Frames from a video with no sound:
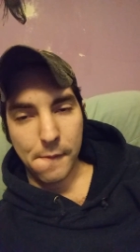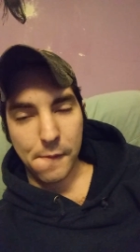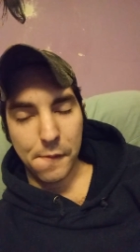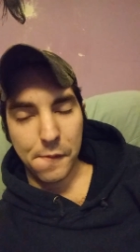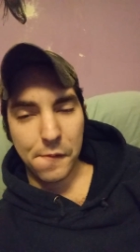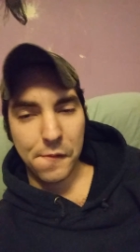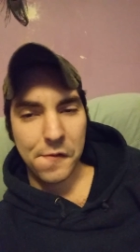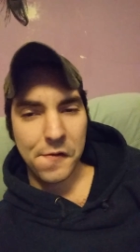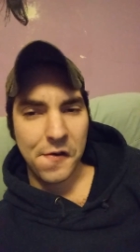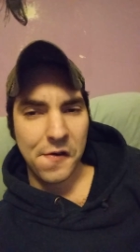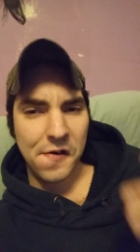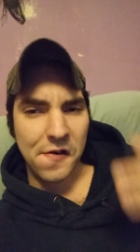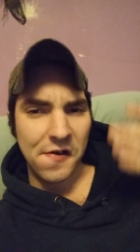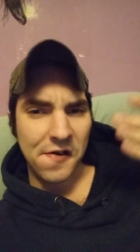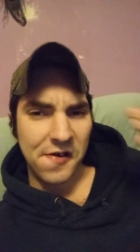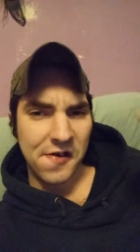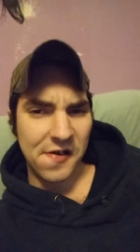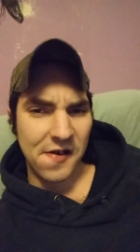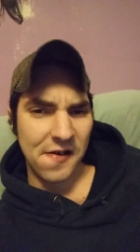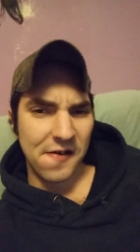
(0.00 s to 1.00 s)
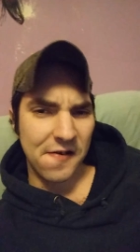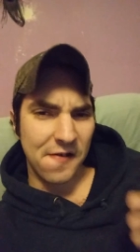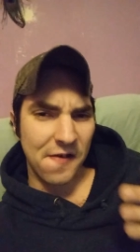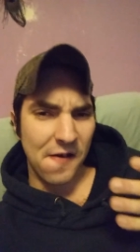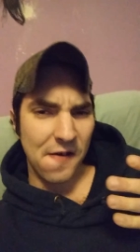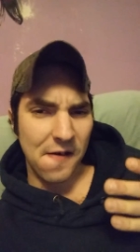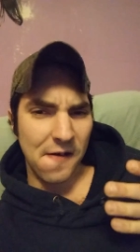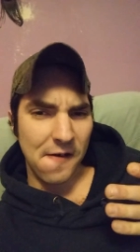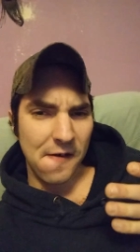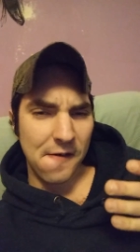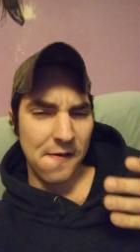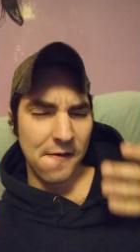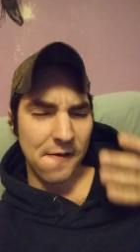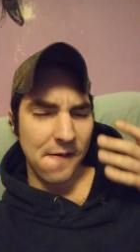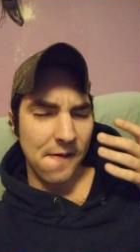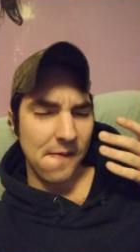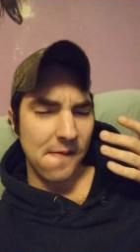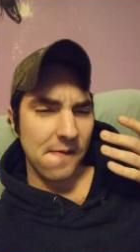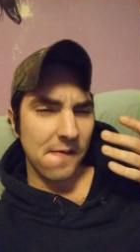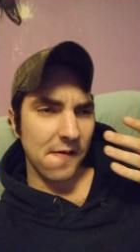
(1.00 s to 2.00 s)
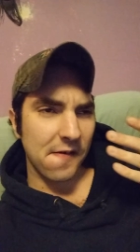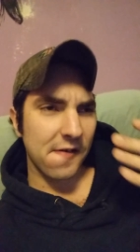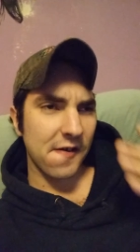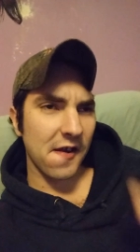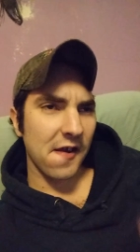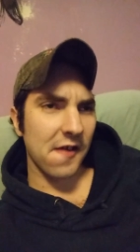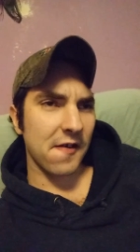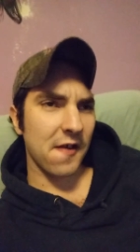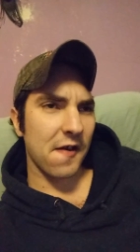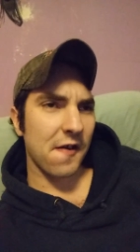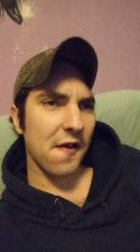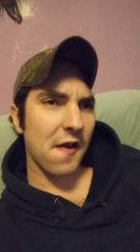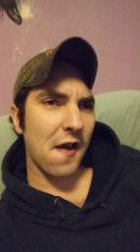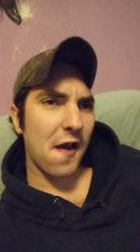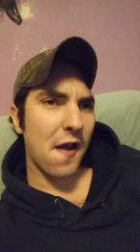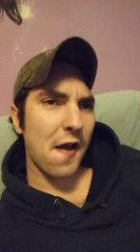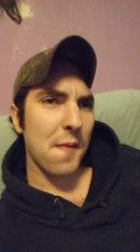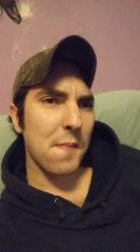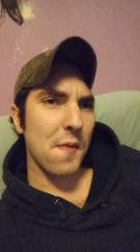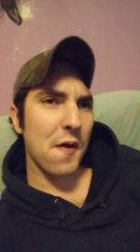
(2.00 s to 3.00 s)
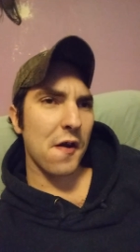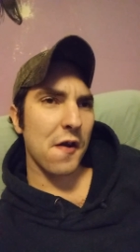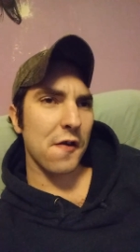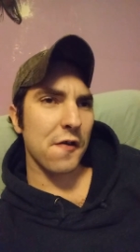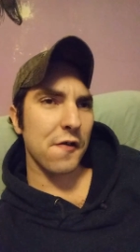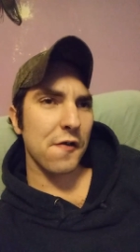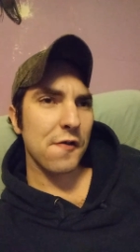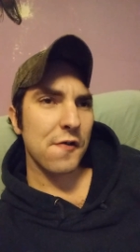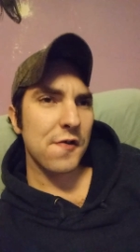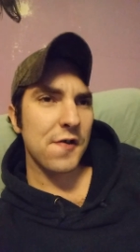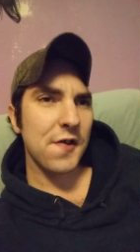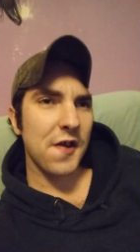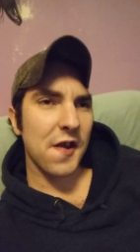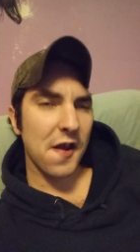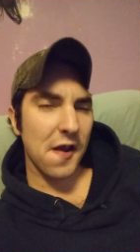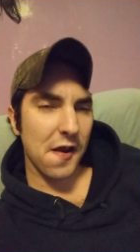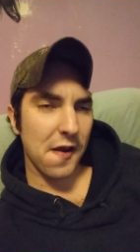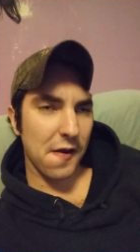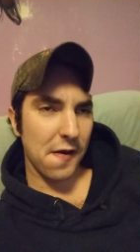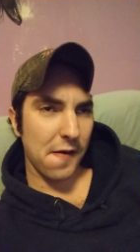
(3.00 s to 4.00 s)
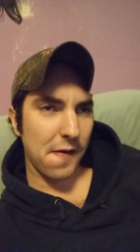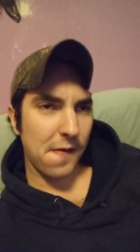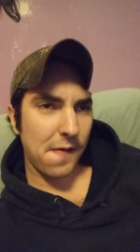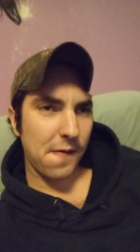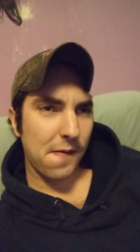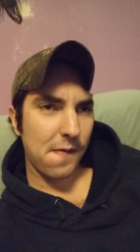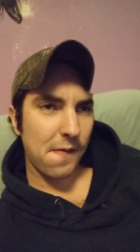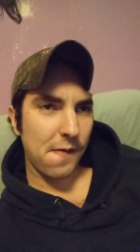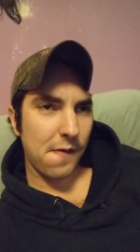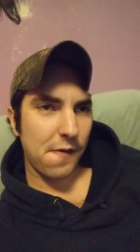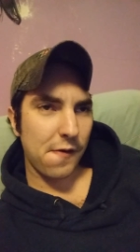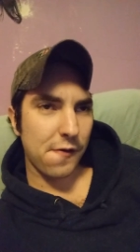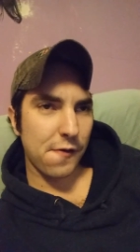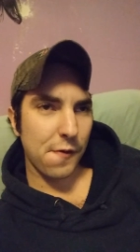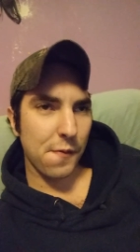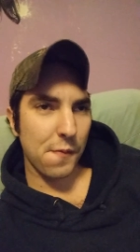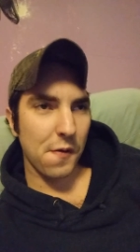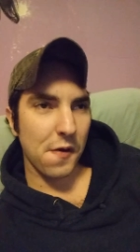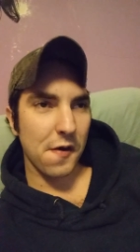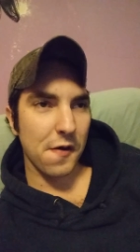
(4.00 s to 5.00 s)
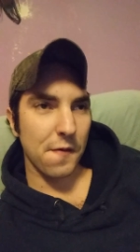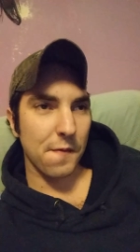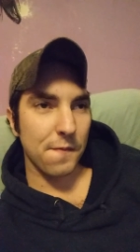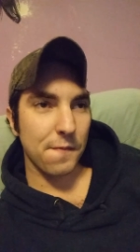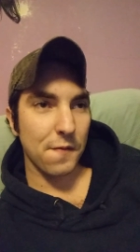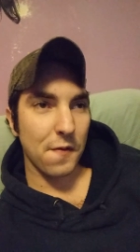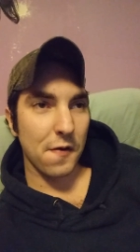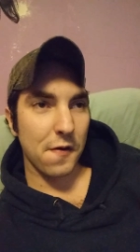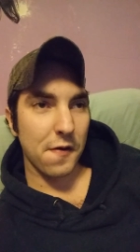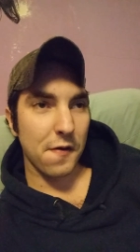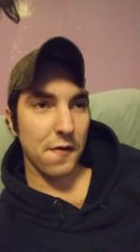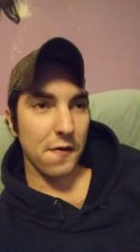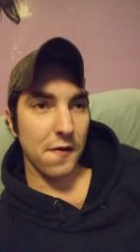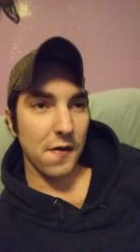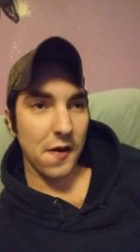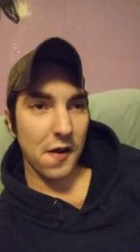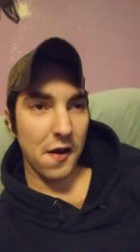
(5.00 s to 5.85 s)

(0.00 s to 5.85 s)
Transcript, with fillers: Who's gonna sit there and take time out of your day to write a fucking